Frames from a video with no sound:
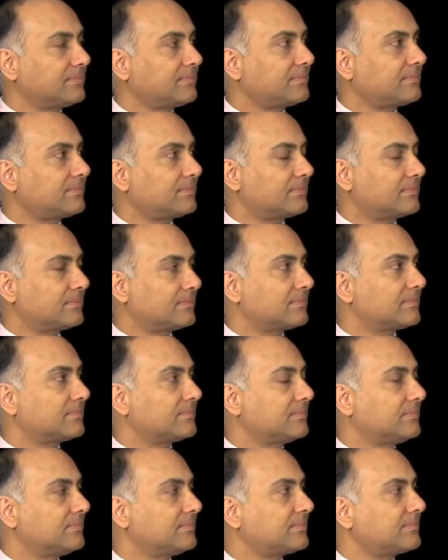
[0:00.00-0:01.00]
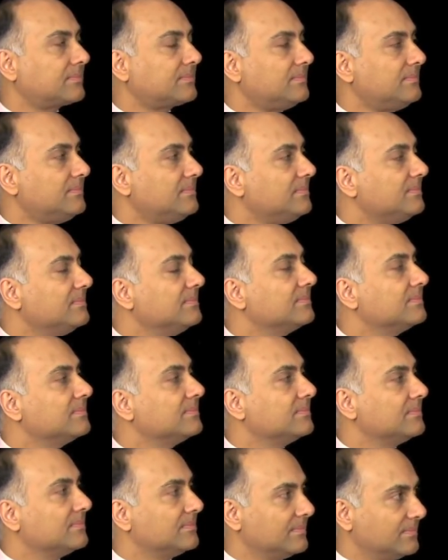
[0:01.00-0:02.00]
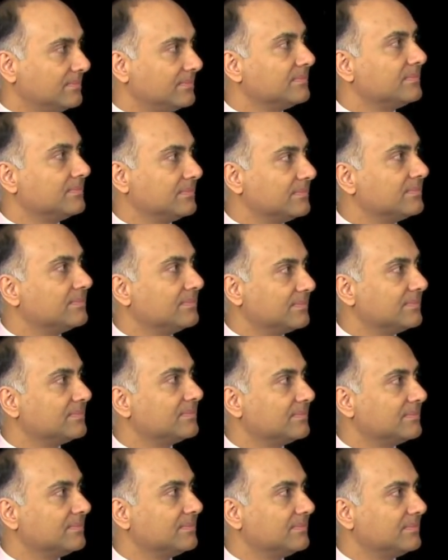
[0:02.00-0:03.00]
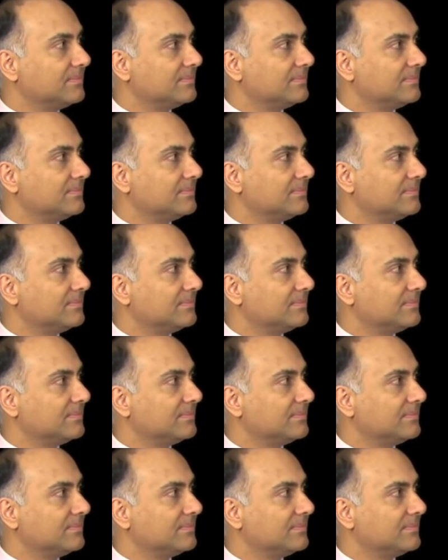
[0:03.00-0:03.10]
This person isn't speaking.